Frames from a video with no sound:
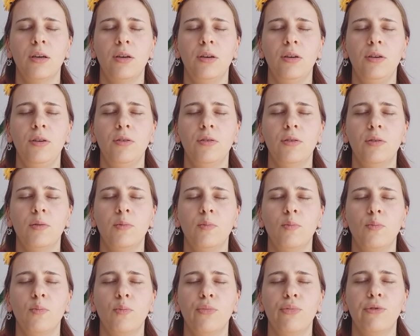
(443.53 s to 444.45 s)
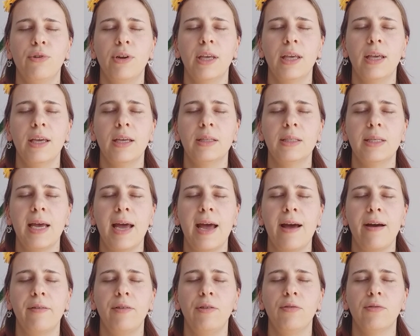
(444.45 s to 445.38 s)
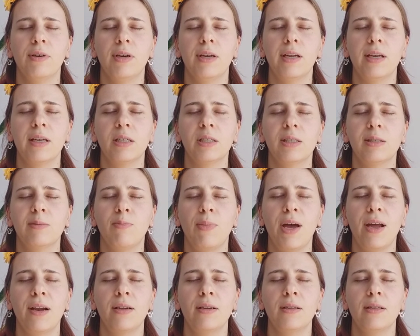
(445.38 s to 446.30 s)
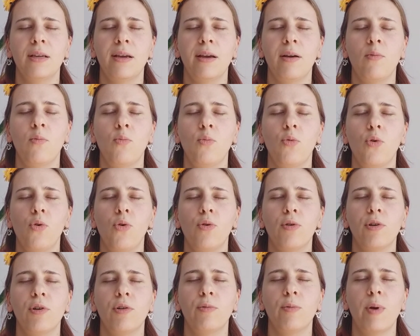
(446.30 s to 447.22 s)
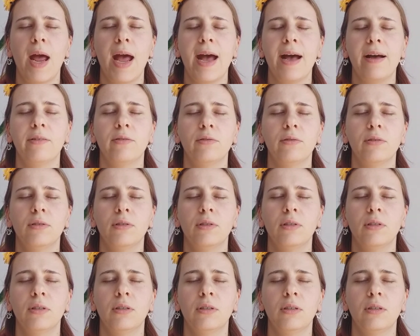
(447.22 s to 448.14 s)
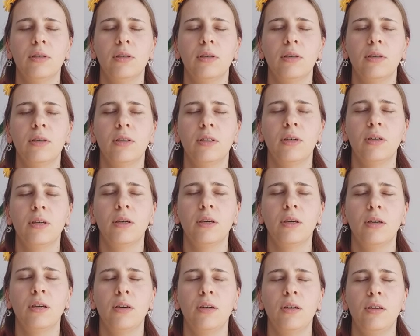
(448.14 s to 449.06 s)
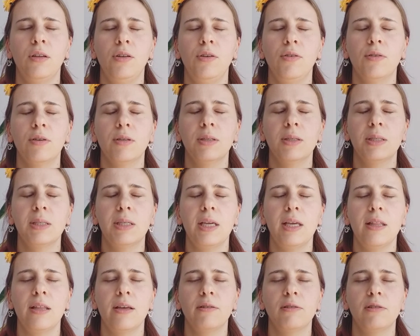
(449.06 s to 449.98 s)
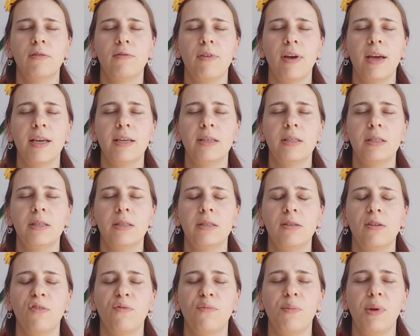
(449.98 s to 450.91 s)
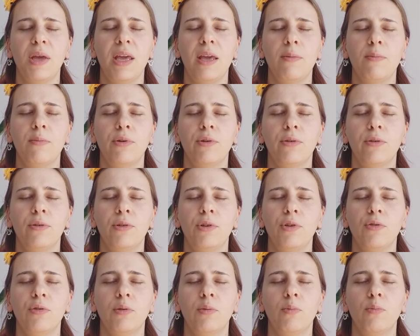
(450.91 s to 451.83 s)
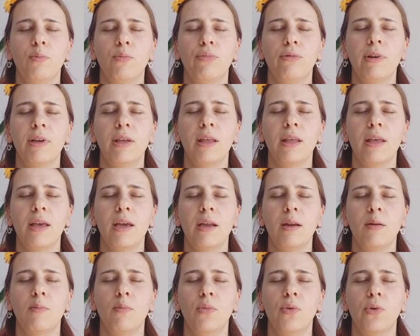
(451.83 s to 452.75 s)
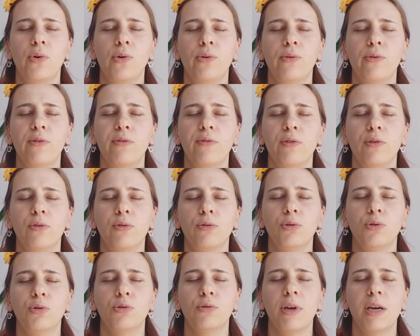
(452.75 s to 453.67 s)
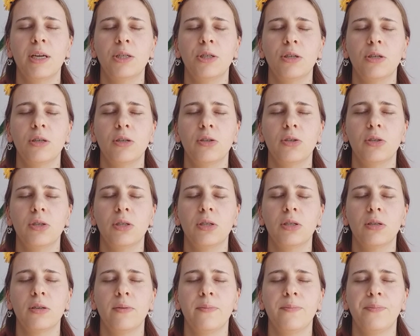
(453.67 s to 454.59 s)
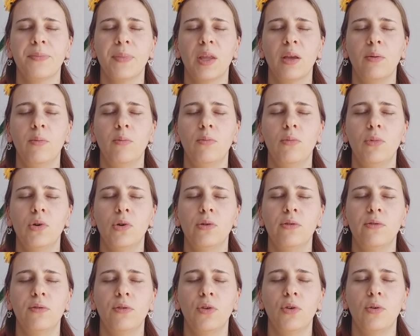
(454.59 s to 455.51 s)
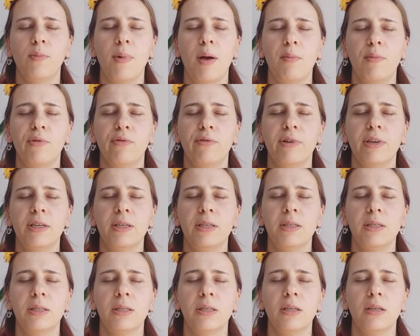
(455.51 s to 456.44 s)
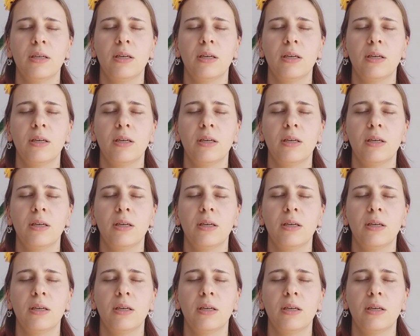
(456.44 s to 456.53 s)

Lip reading: You can bring it out, you can expand it and walk around. You can see those faces of people, you can bring in more of your treasures, more of your memories,